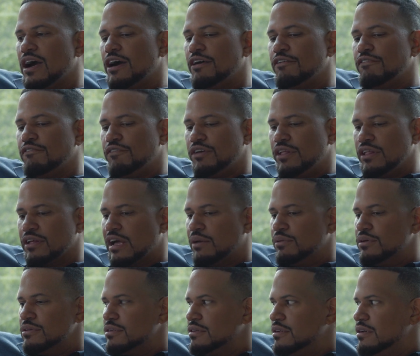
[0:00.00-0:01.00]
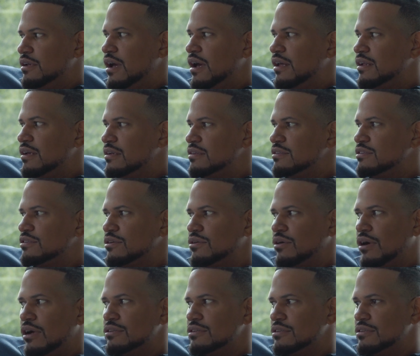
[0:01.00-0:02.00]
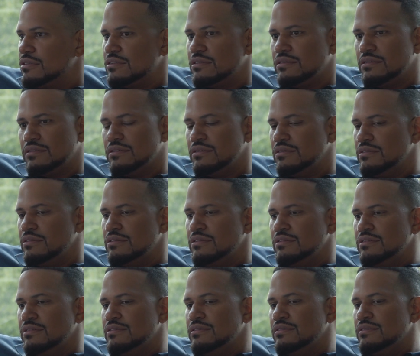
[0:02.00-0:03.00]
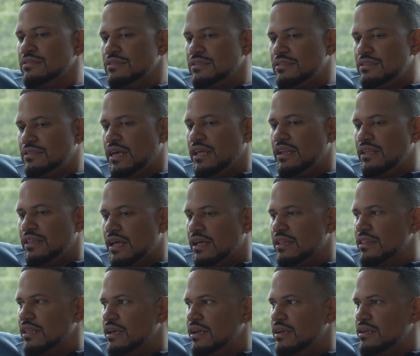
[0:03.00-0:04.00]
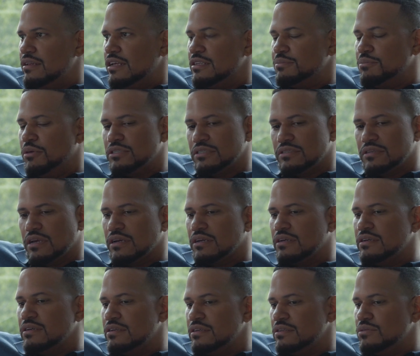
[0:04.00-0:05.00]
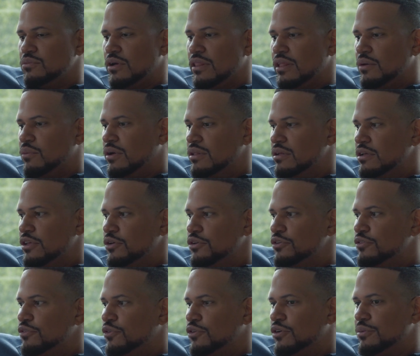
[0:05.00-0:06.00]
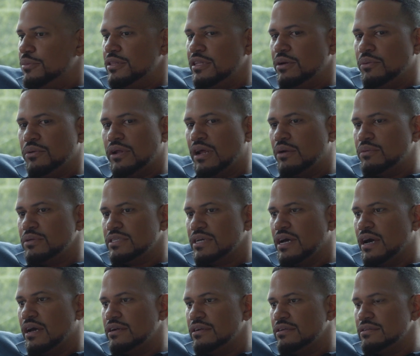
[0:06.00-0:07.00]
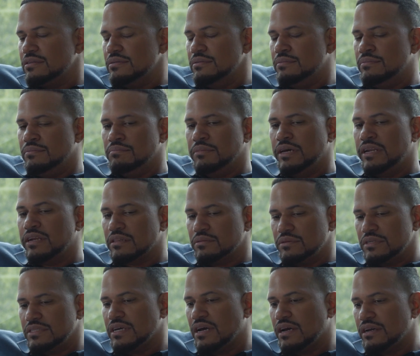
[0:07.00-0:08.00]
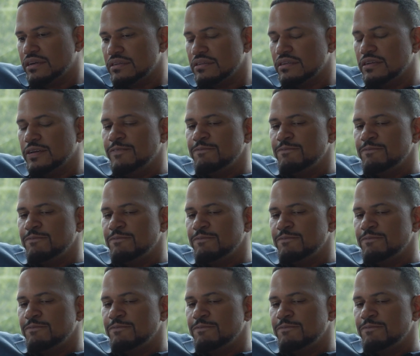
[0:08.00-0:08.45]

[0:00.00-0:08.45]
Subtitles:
felt like I was good at it, so I just stayed in that lane as much as I could while in uniform. And then when I retired, medically retired,